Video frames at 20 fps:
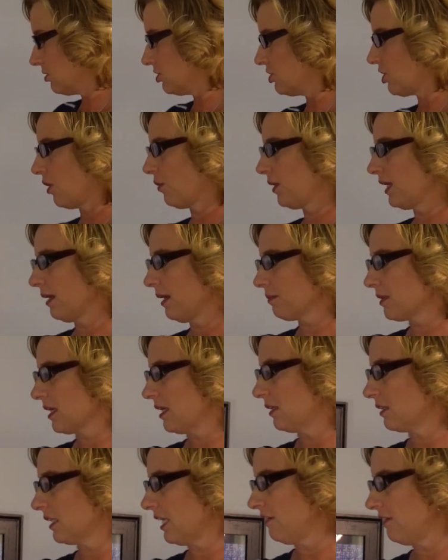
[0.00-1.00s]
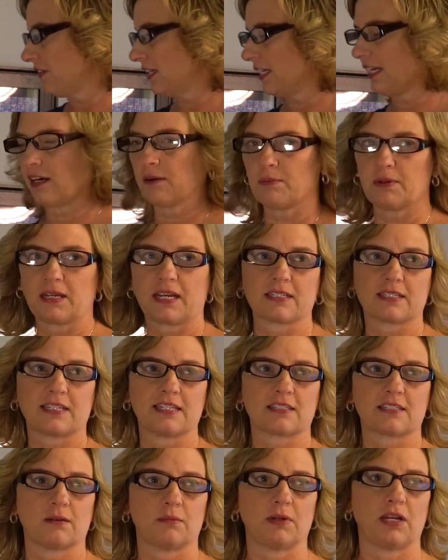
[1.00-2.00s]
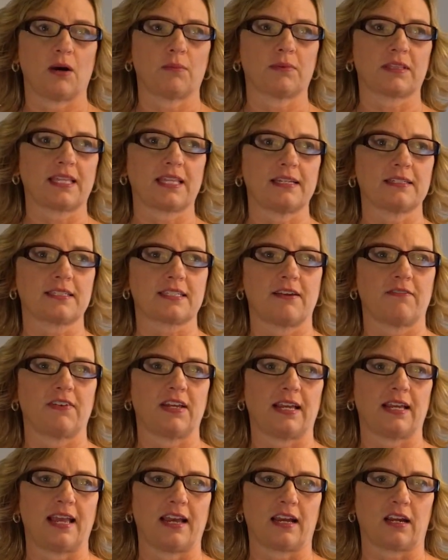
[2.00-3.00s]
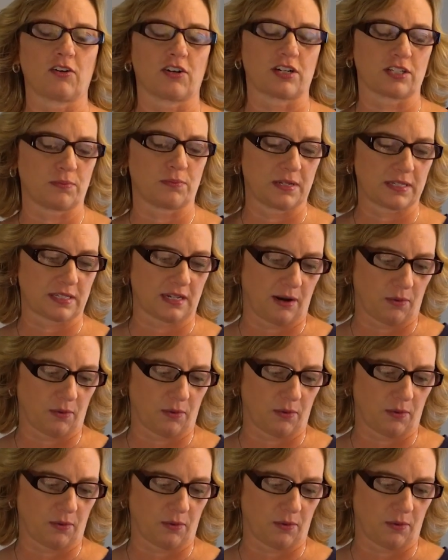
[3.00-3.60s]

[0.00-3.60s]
Joey, I'm going to leave in here because he's going to be home at Thanksgiving and Christmas,